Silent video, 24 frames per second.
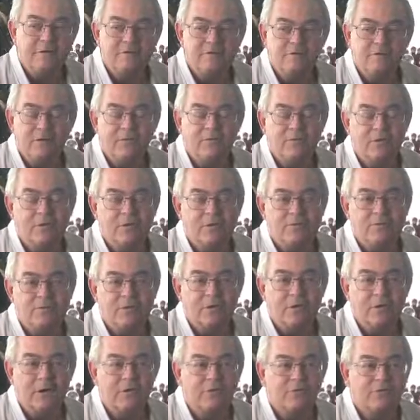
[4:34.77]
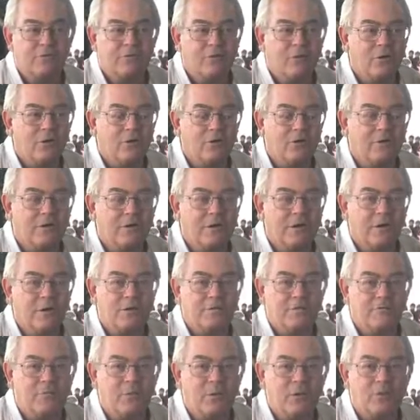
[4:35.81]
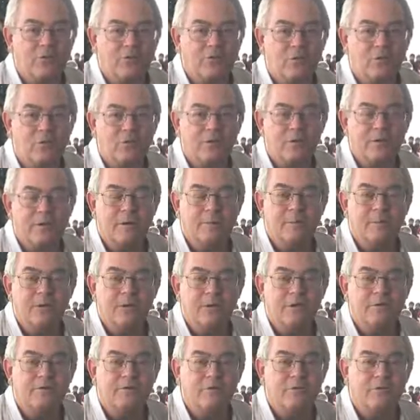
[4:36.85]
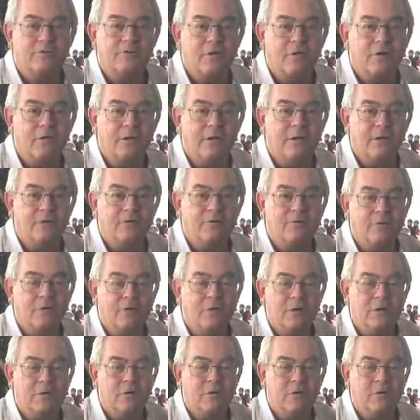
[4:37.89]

1973, I started a small solar company in Tucson, Arizona